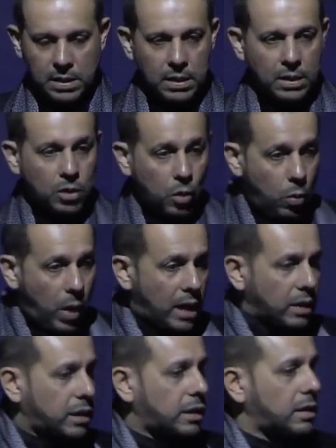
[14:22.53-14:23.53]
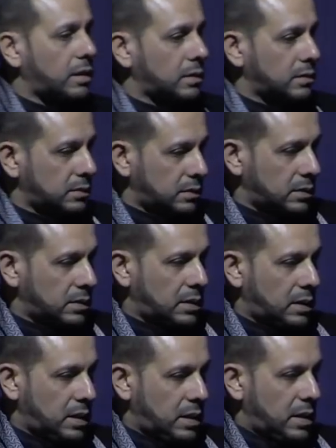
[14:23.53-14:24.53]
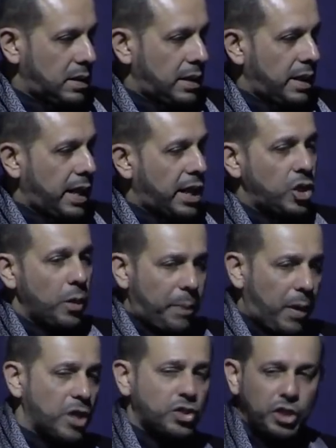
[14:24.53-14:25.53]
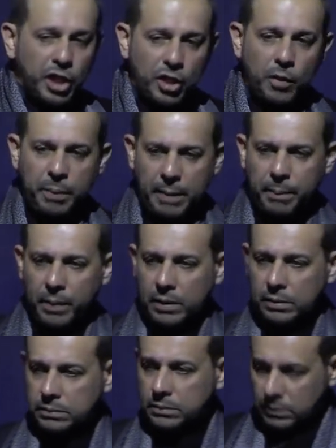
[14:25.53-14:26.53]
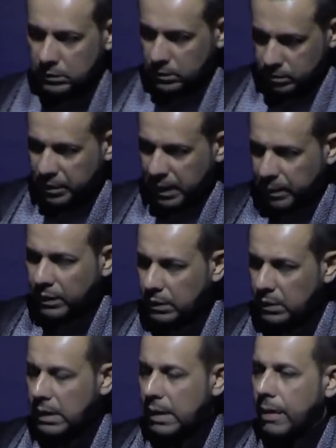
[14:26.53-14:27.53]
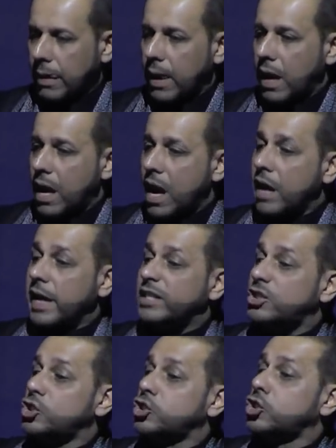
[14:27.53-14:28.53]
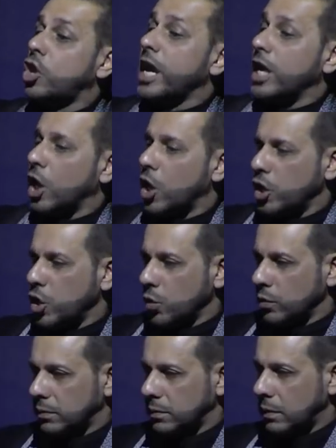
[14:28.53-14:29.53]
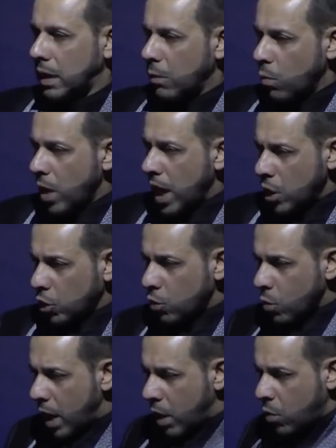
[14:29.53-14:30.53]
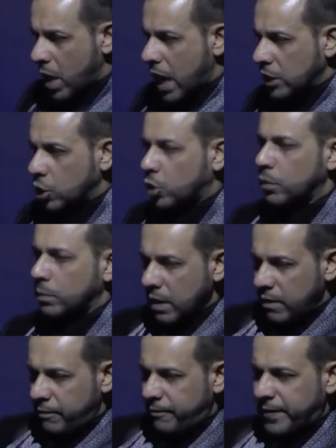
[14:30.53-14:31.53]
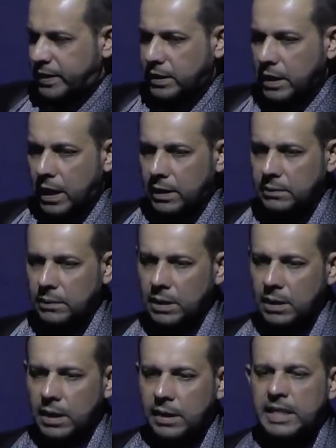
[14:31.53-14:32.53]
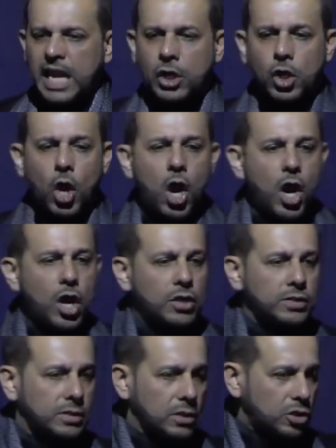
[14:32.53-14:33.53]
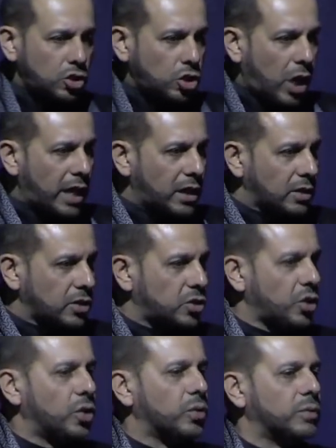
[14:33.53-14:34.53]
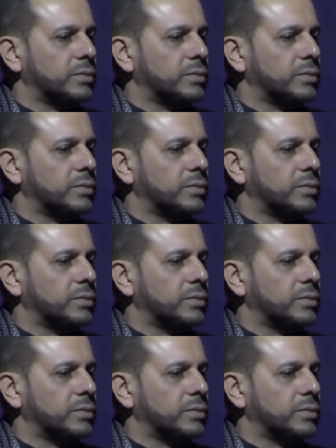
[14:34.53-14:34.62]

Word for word: Your wealth and your progeny and your people, people are a trial on you. Amwalukum wa awladukum fitna. They cause trials to you.